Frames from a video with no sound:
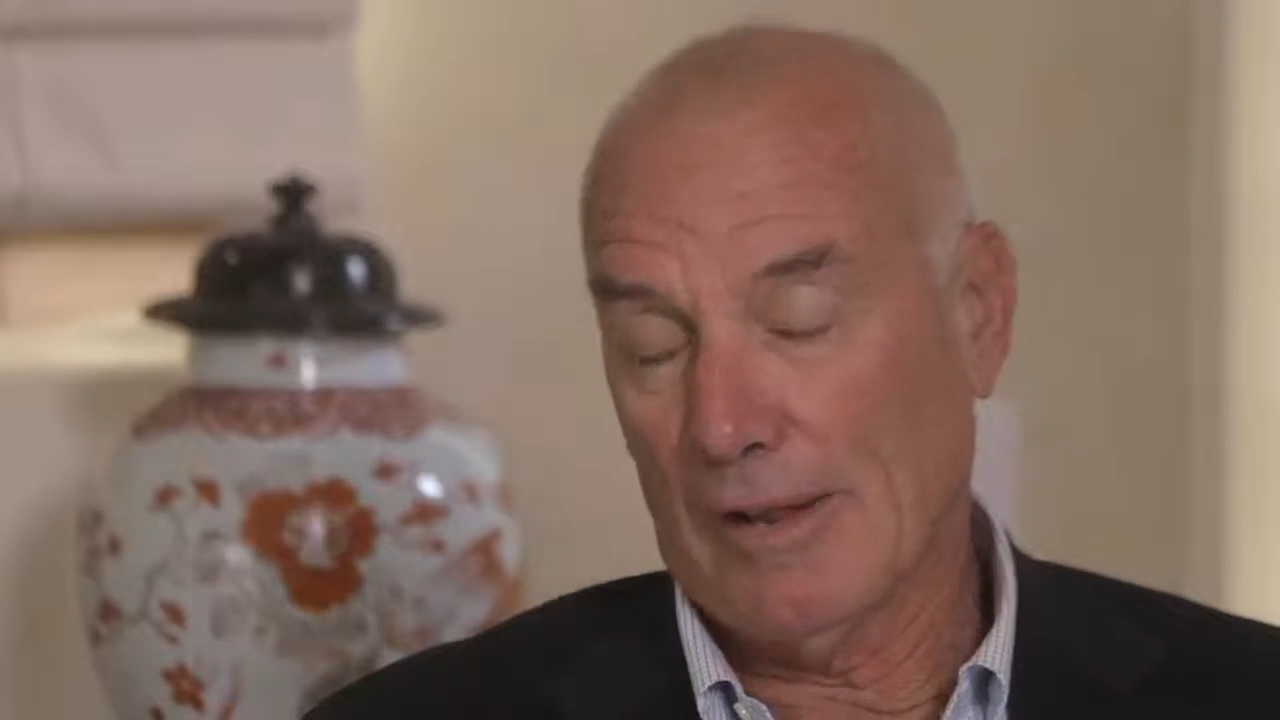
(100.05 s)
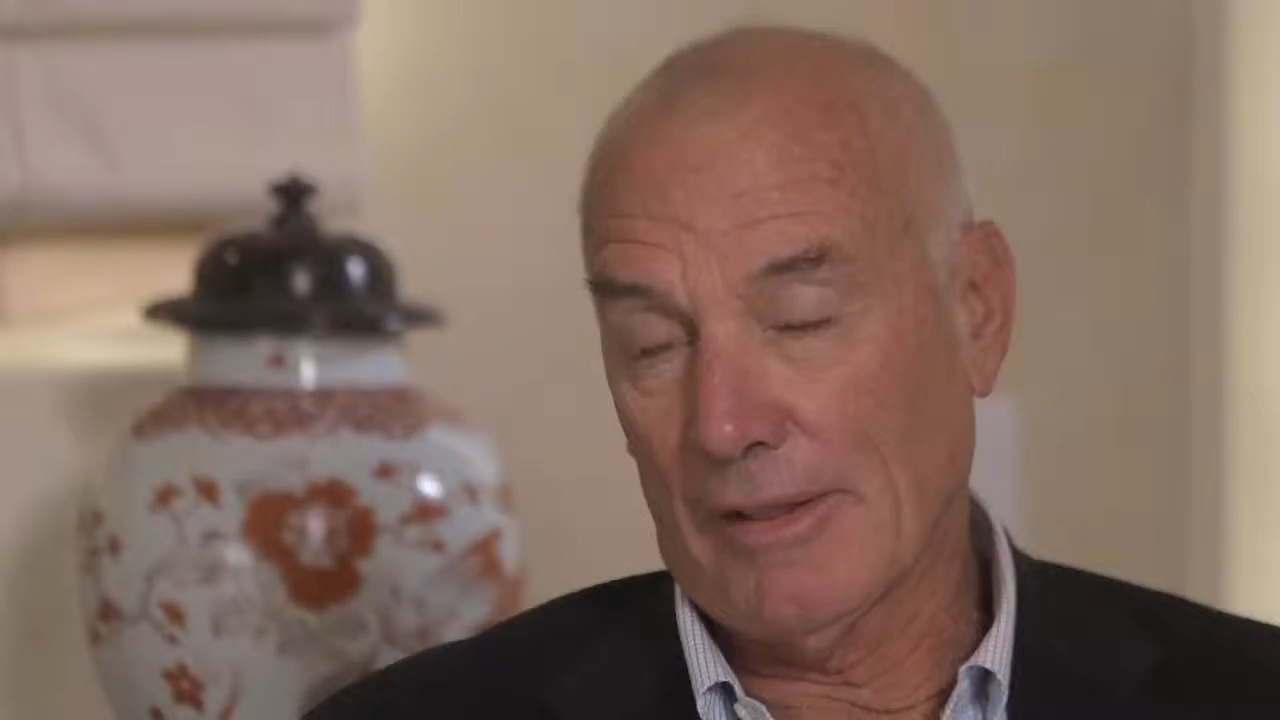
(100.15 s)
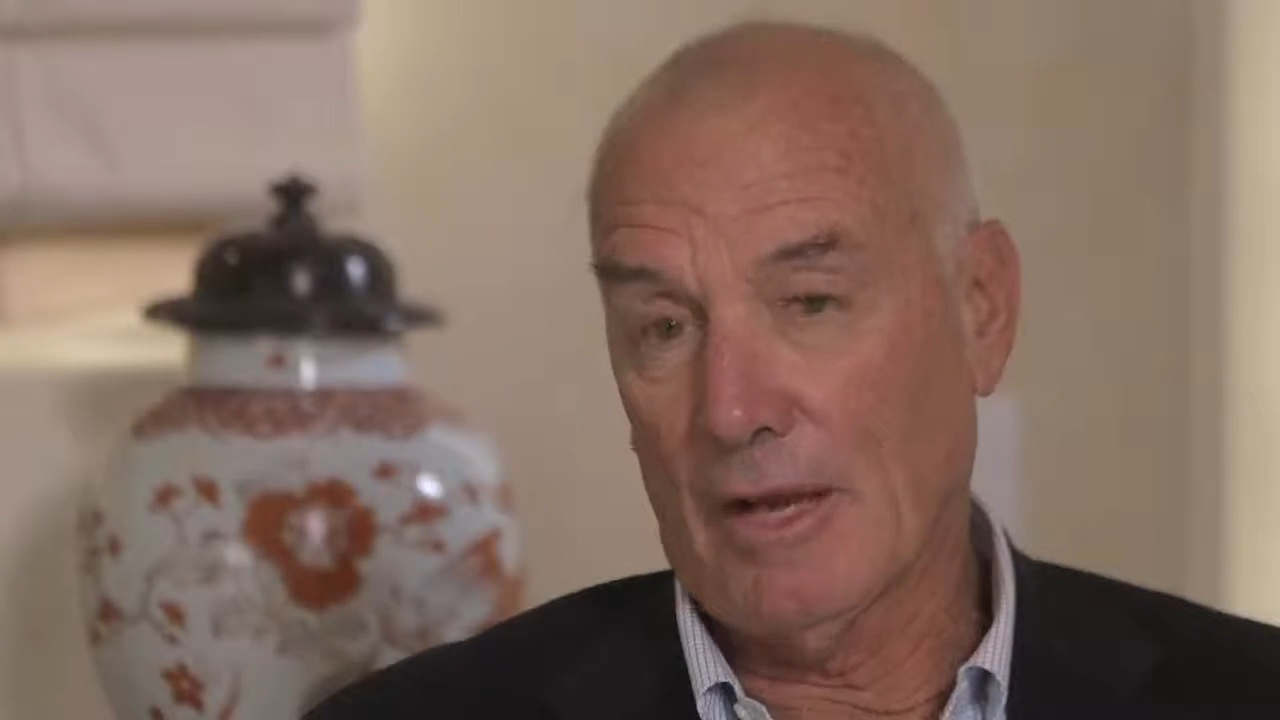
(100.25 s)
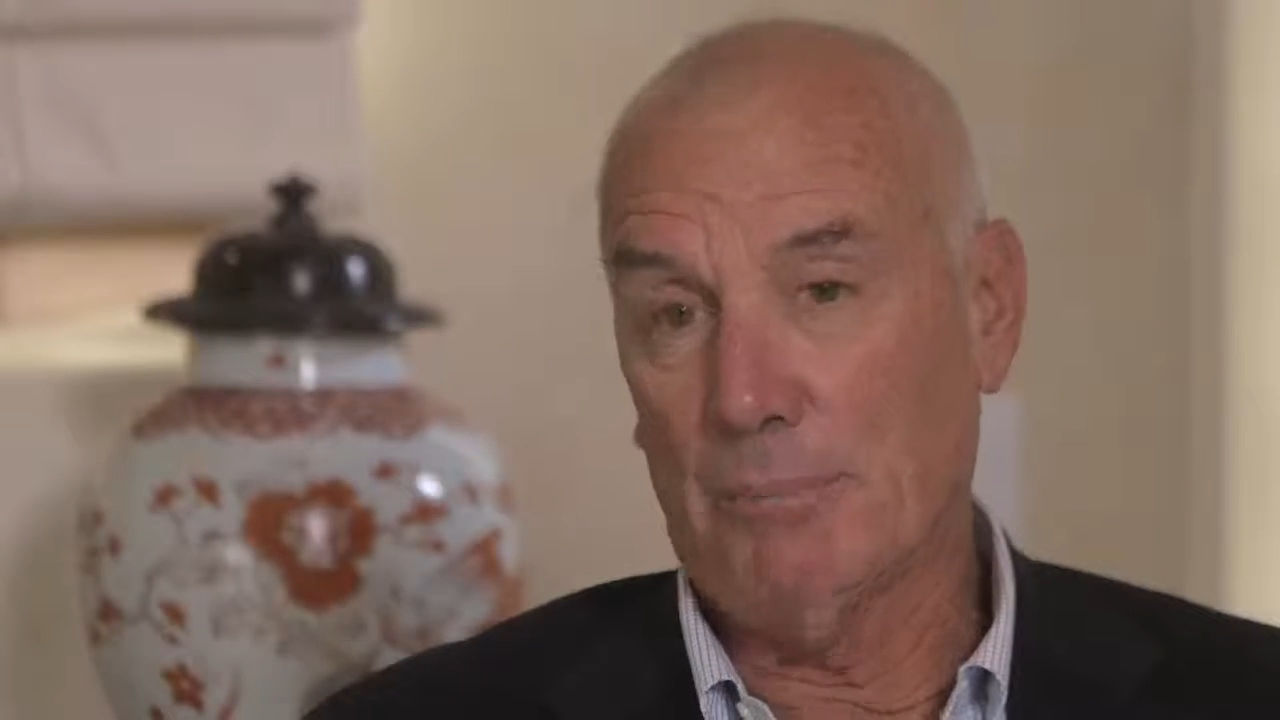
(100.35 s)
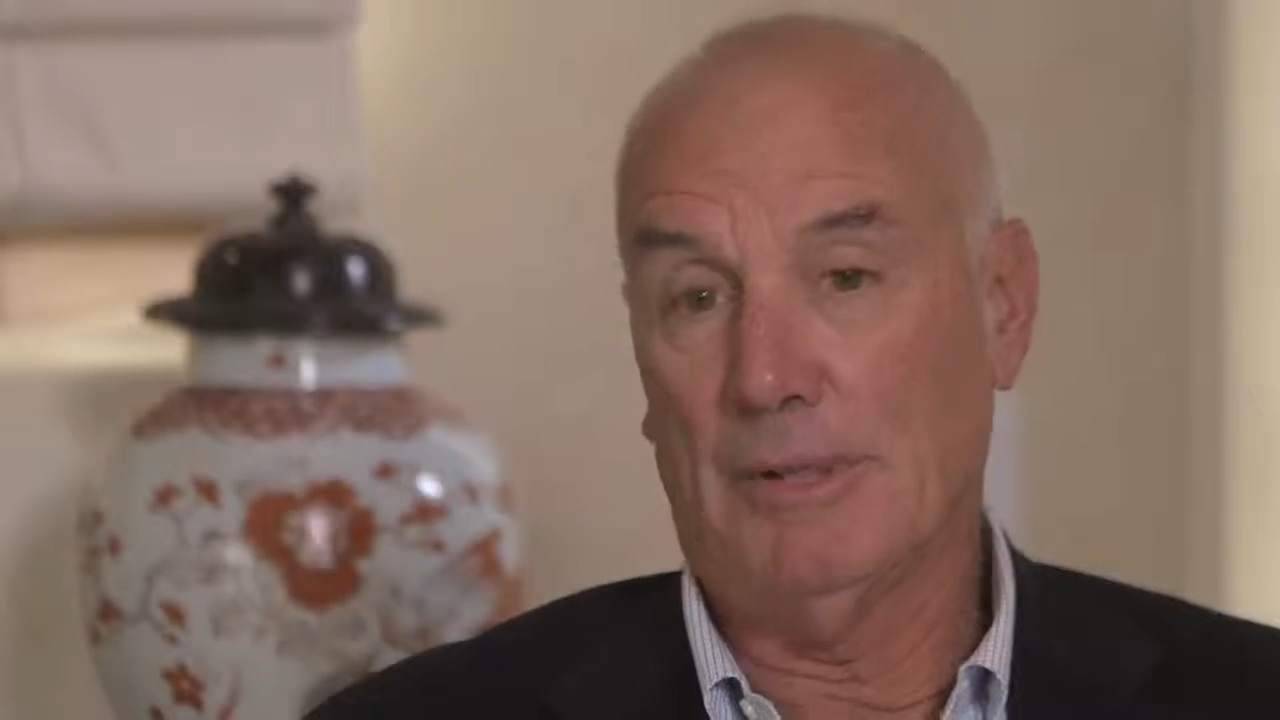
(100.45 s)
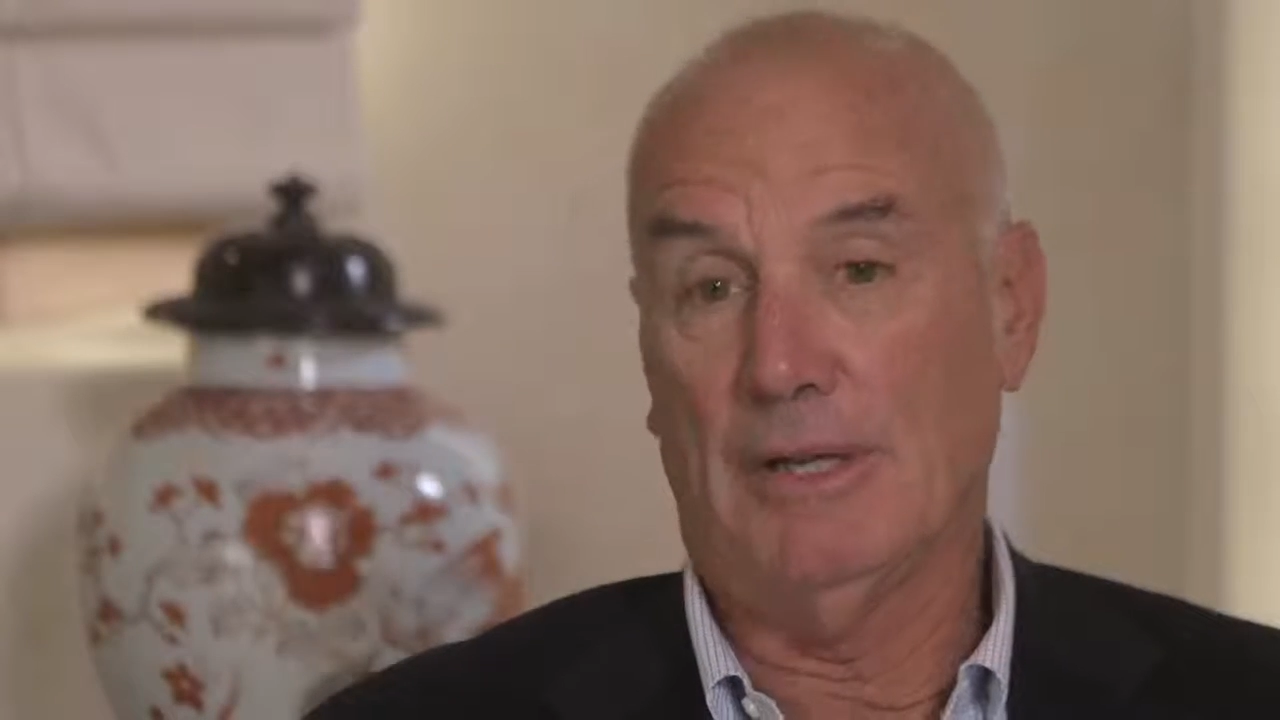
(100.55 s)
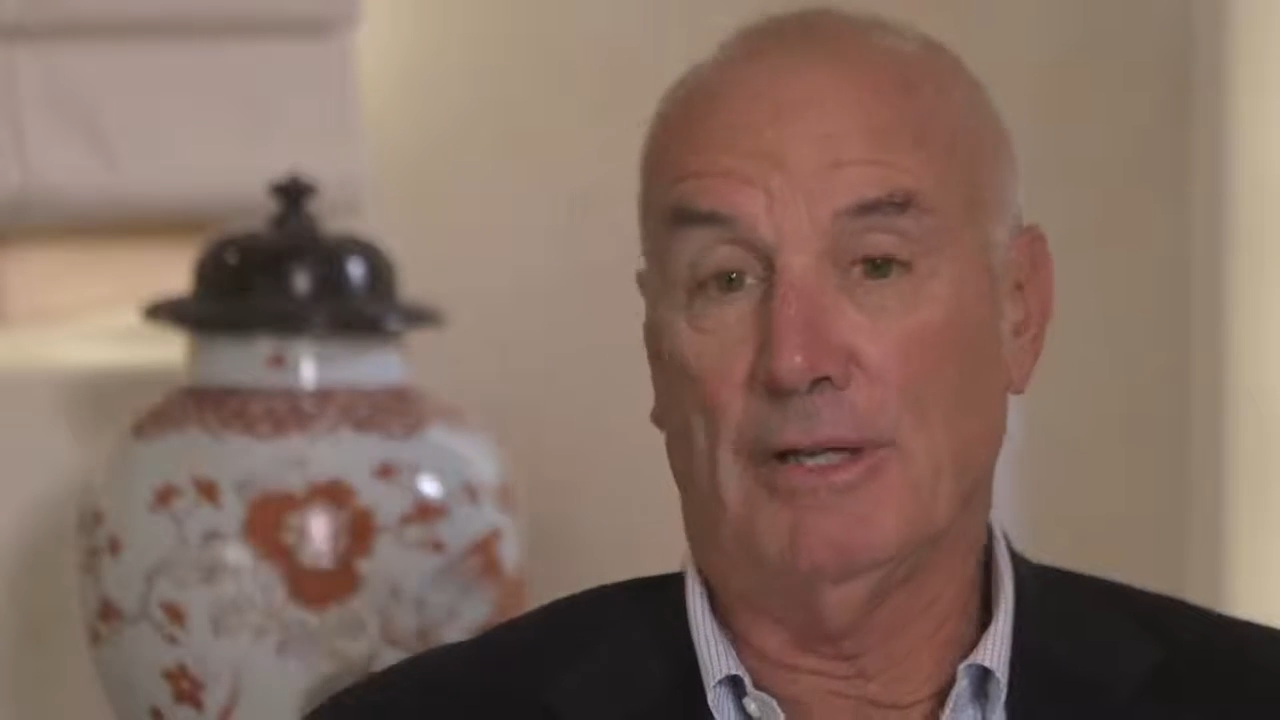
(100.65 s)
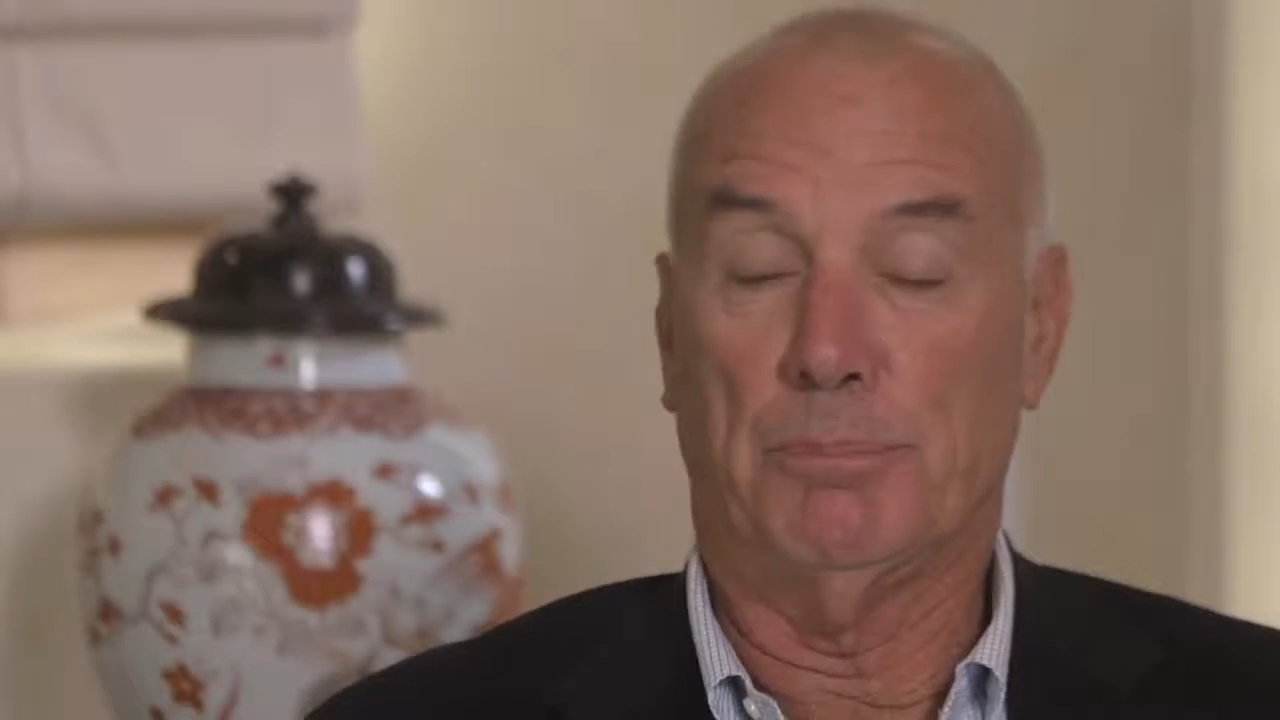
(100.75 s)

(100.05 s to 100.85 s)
of the company